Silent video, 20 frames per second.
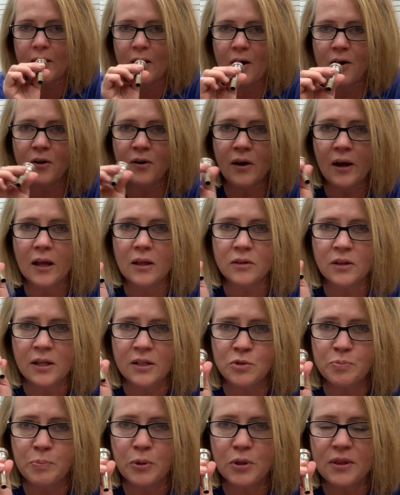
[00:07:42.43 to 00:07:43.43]
All right,
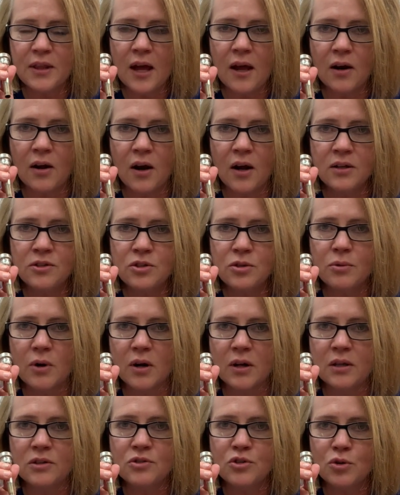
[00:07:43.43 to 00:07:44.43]
let's put that onto our
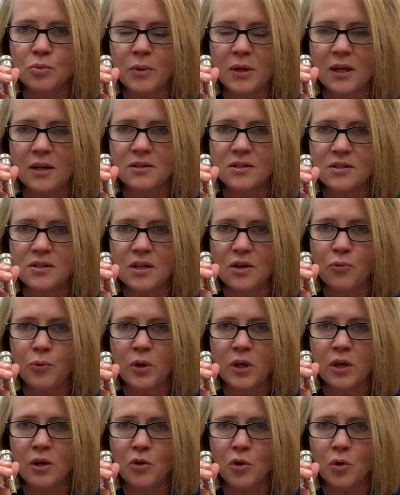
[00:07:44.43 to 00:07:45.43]
instrument and see if we
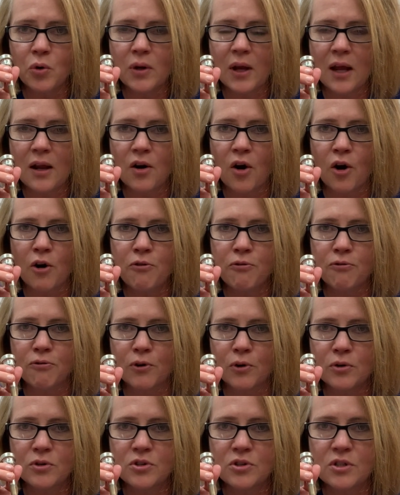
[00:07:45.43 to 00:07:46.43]
can create our
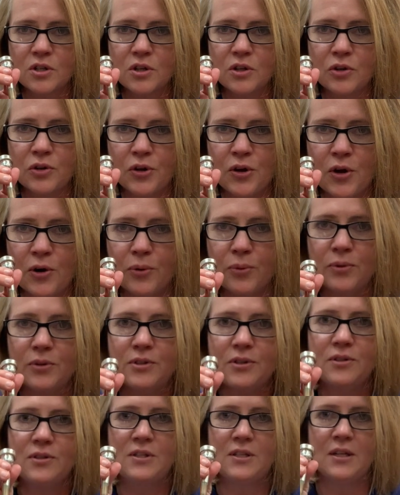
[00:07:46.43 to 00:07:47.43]
first
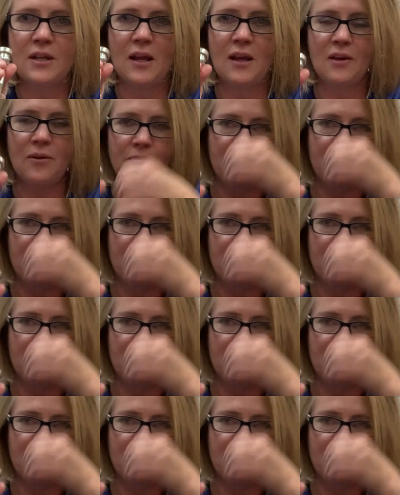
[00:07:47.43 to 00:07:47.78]
note today.